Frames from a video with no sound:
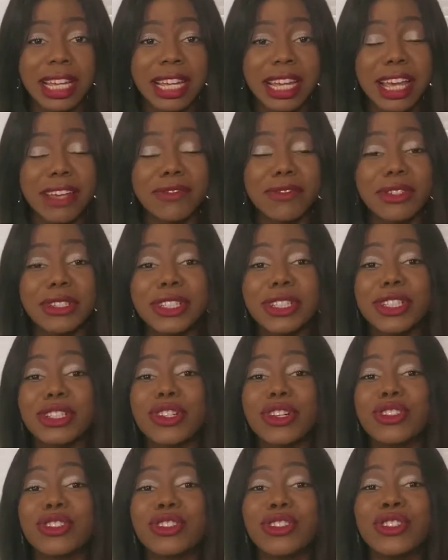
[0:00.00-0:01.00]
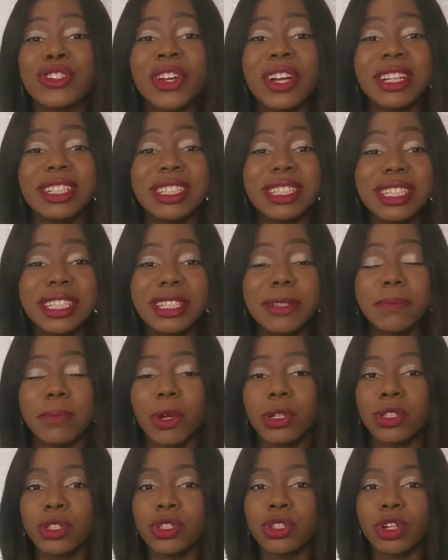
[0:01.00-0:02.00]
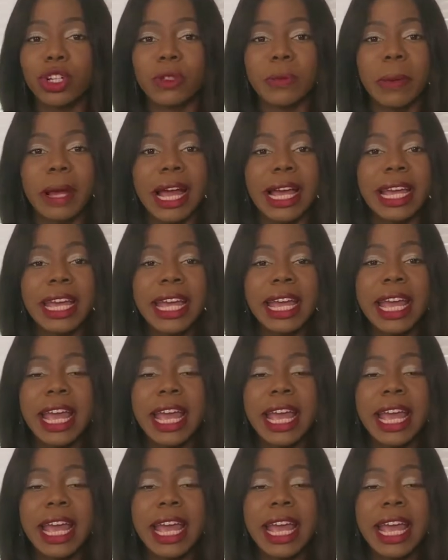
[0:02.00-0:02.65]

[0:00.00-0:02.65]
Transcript: emphasis on not, sponsored by